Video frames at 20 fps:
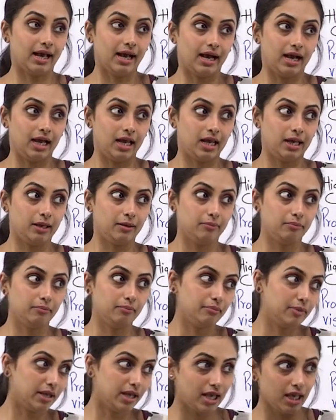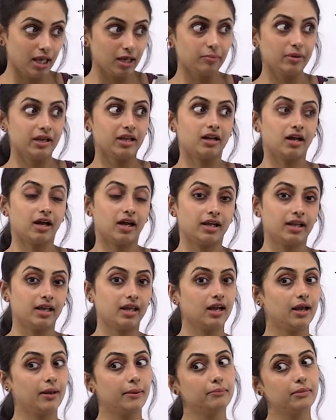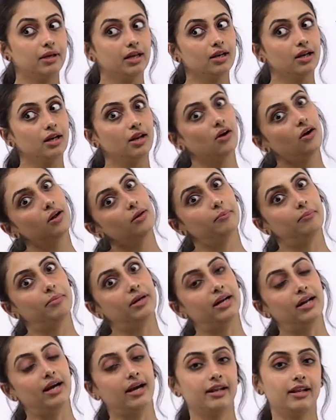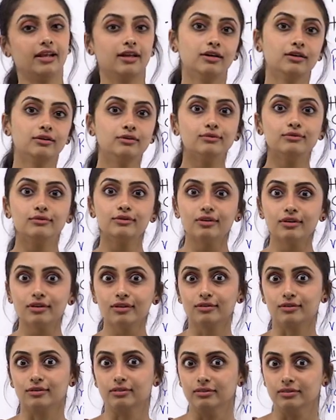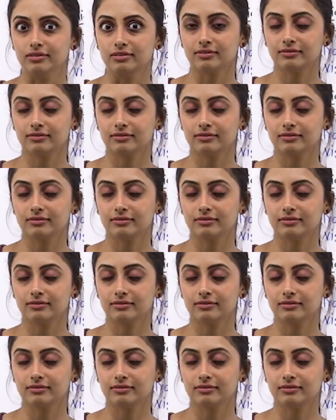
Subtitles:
I may be dieting, I may not be dieting, who knows,